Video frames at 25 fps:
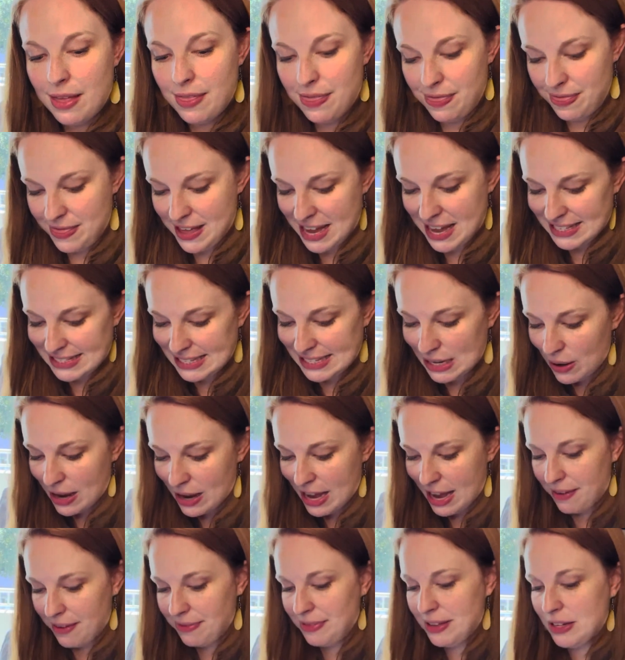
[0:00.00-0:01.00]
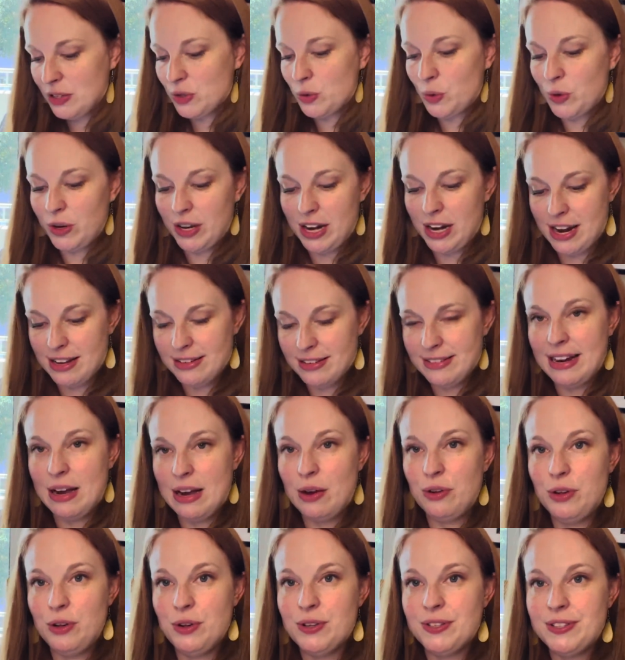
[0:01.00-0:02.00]
that's how I have things organized now.
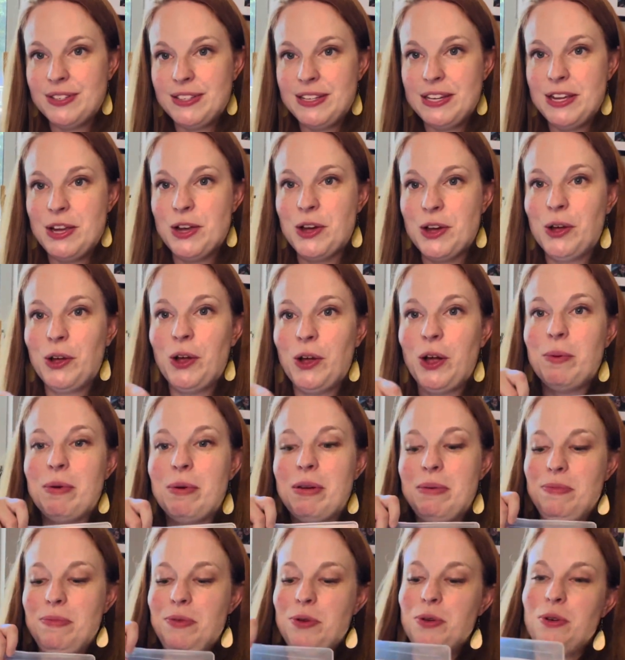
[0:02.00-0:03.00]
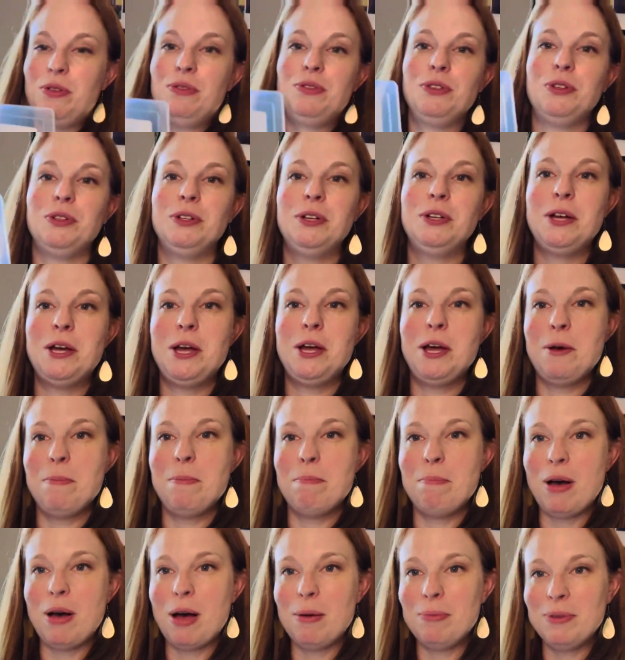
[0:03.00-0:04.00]
You can see all my beautiful
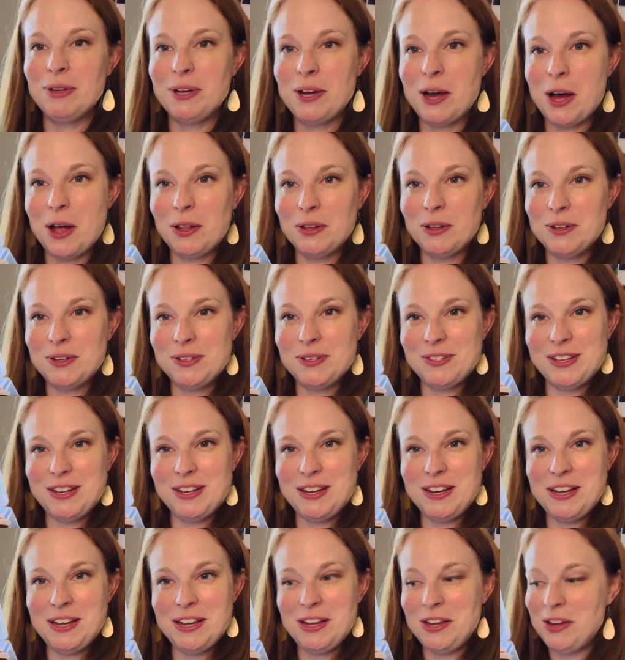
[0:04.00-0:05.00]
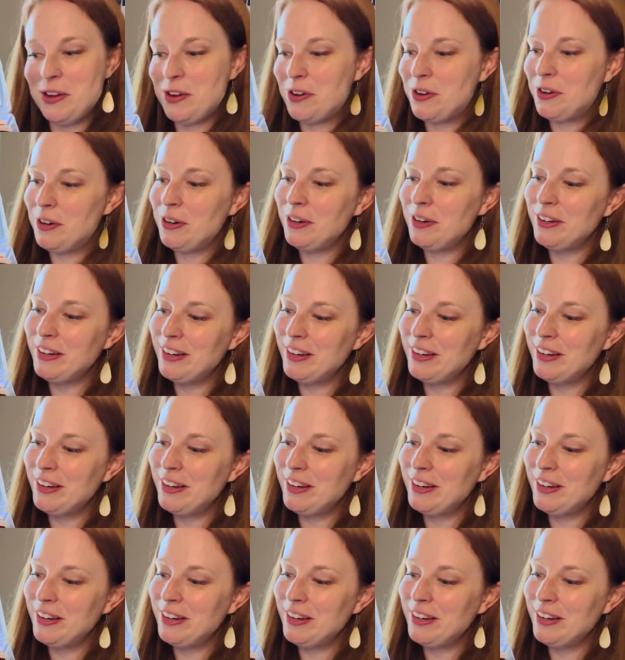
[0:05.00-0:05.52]
bobbin colors in here.